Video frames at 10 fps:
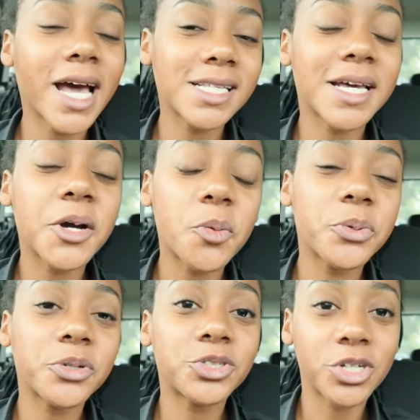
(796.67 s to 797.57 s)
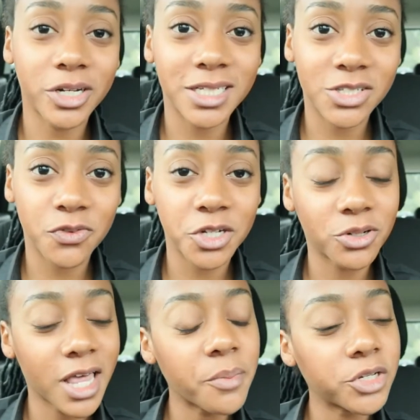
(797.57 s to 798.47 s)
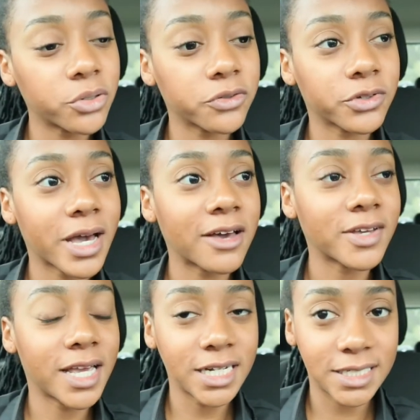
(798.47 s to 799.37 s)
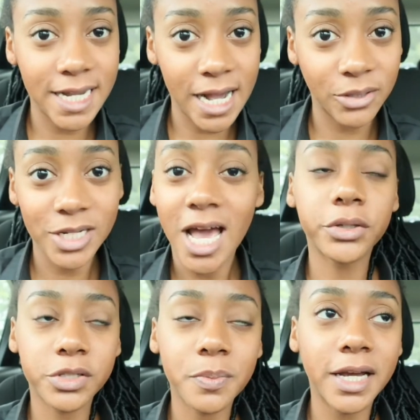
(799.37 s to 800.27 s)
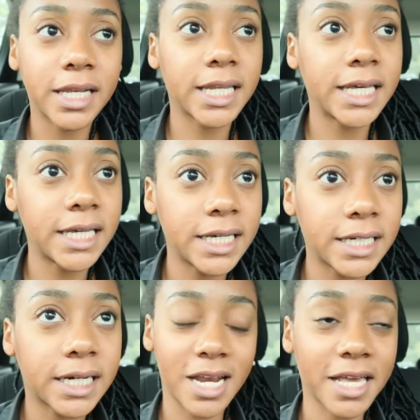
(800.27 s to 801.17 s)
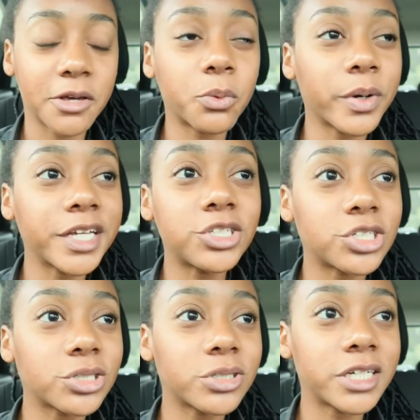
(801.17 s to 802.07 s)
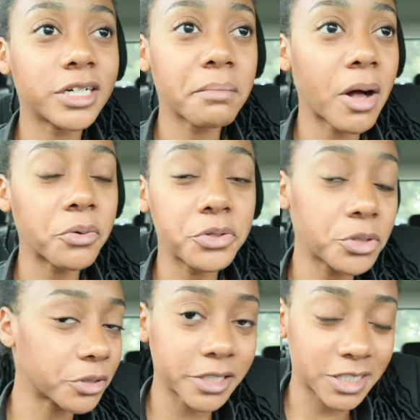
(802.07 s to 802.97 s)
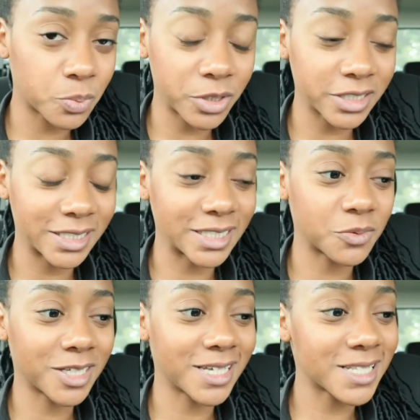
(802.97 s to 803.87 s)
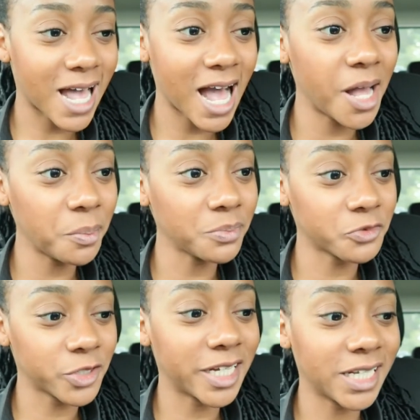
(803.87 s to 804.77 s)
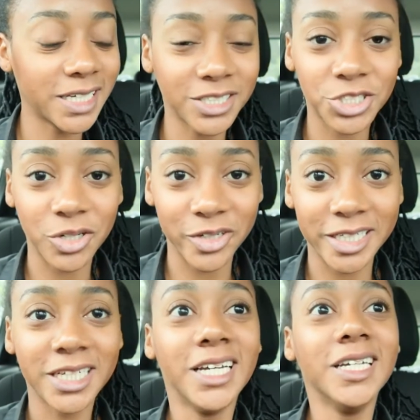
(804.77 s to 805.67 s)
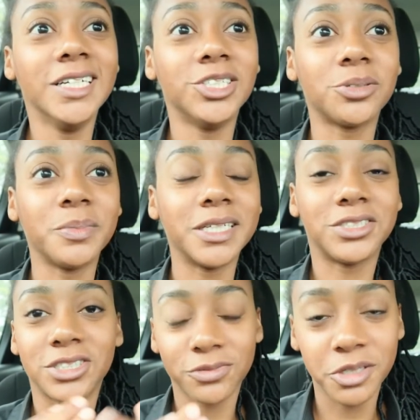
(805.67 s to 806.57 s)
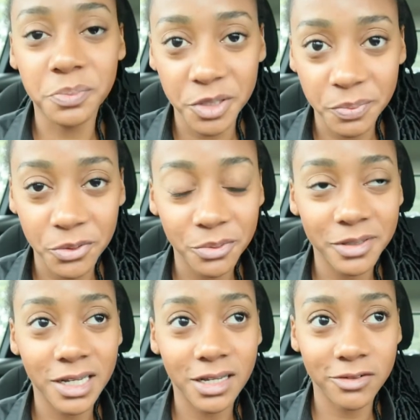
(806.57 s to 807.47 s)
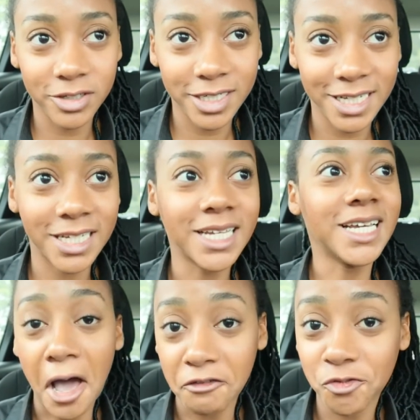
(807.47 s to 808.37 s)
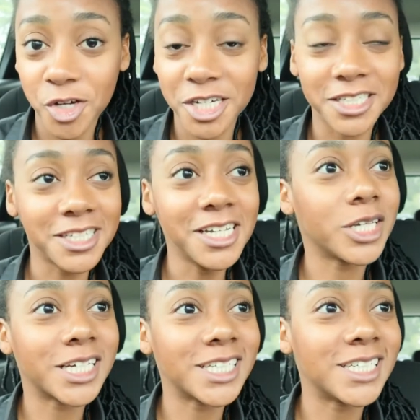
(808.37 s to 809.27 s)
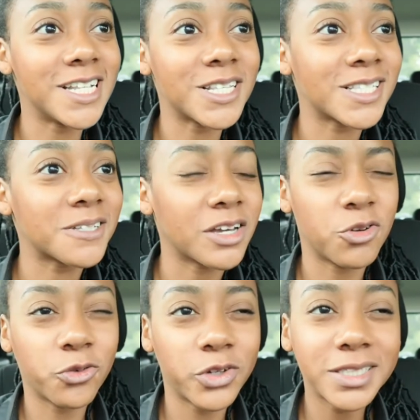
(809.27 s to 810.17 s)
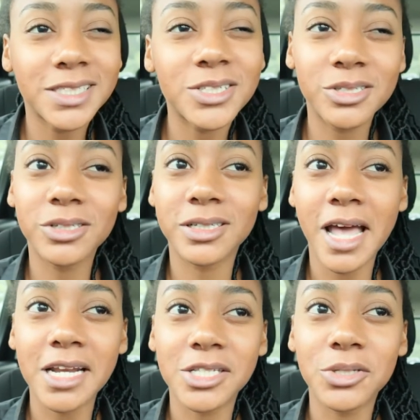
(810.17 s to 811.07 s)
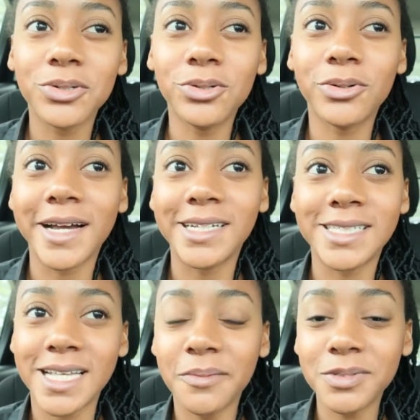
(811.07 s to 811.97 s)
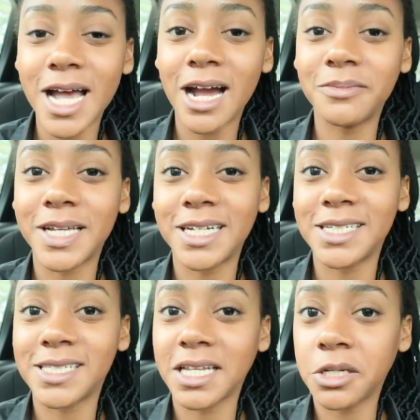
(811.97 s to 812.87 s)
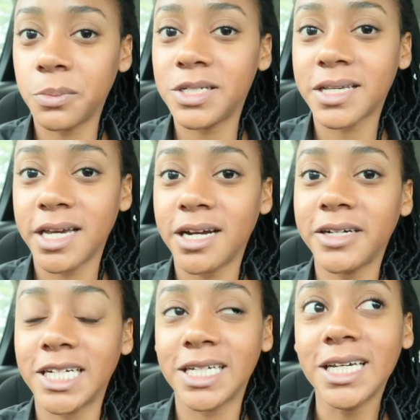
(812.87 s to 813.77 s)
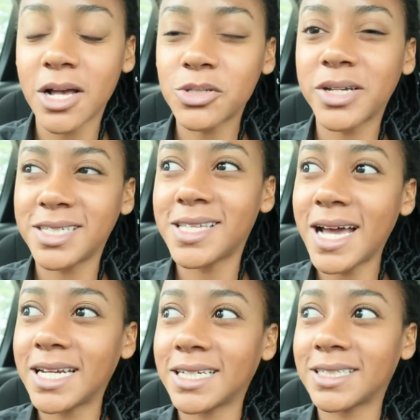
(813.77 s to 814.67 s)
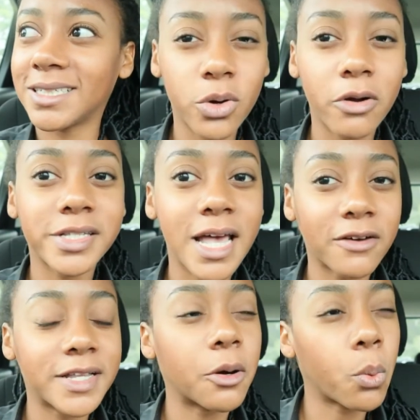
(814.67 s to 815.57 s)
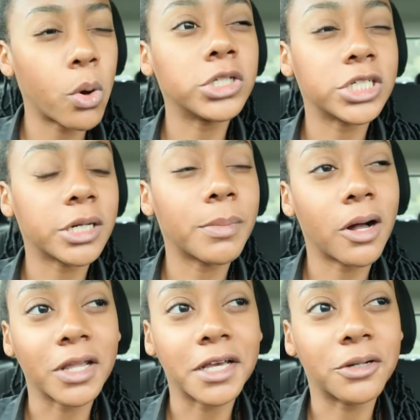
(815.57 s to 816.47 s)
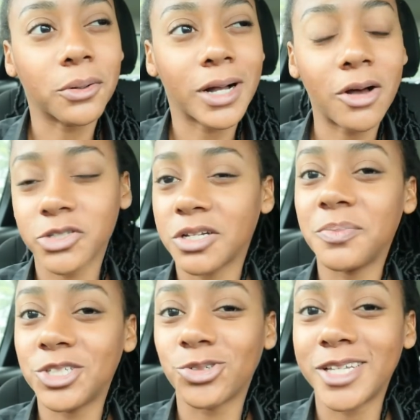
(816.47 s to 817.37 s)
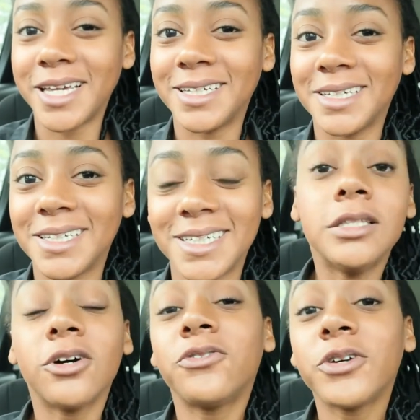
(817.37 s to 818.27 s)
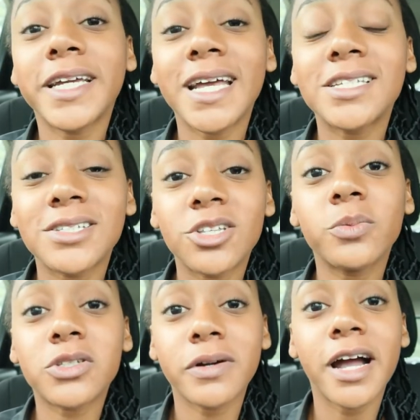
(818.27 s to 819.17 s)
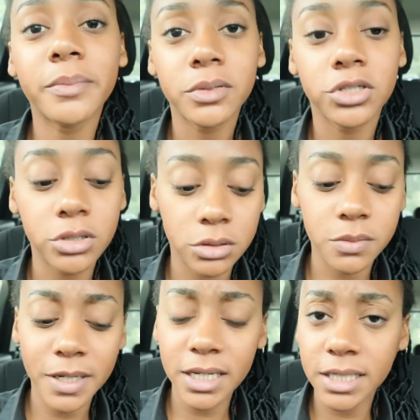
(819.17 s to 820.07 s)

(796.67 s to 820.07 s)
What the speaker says: guys, I hope you enjoyed this video. Let me know if you have any doubt. Use my link and I can't wait to hear about your experience, because I'm really enjoying to meet different people every day. Have fun, because everything that is new and same time that is a little bit scary is also exciting. You always have that wonder about like how it's gonna be today. Don't forget to subscribe, use my